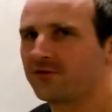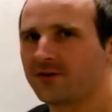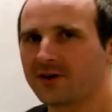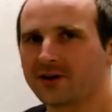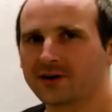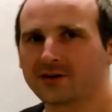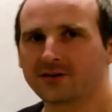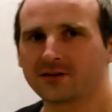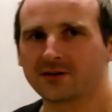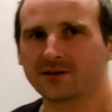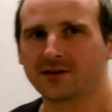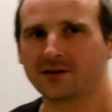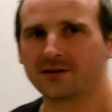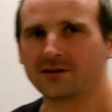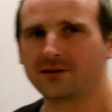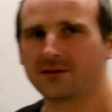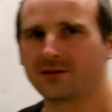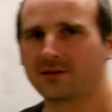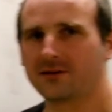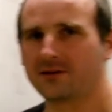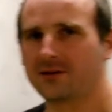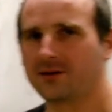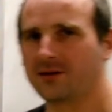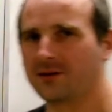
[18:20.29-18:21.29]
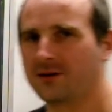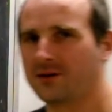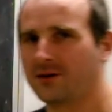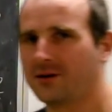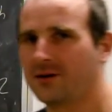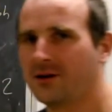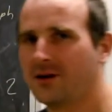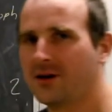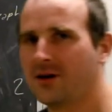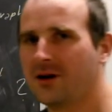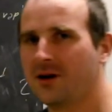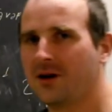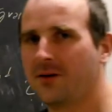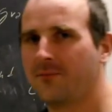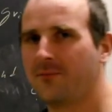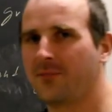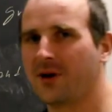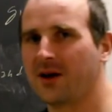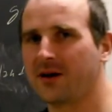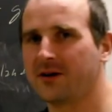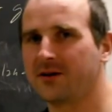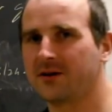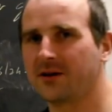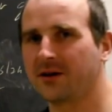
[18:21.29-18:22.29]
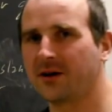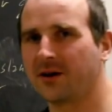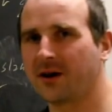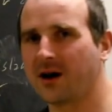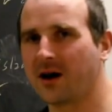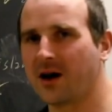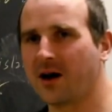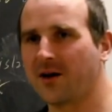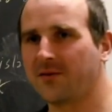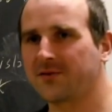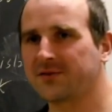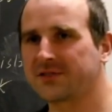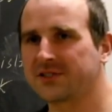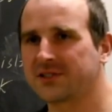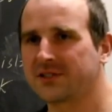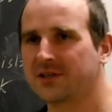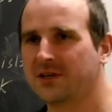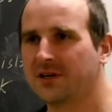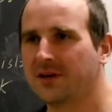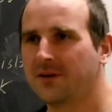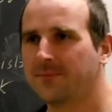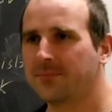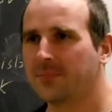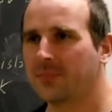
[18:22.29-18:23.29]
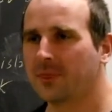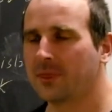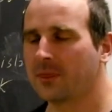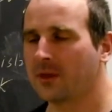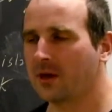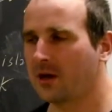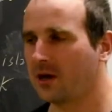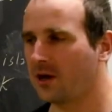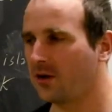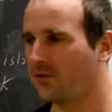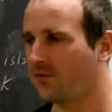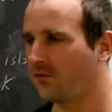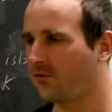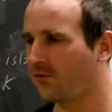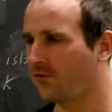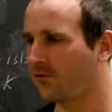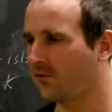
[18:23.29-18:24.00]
fact that planar graphs have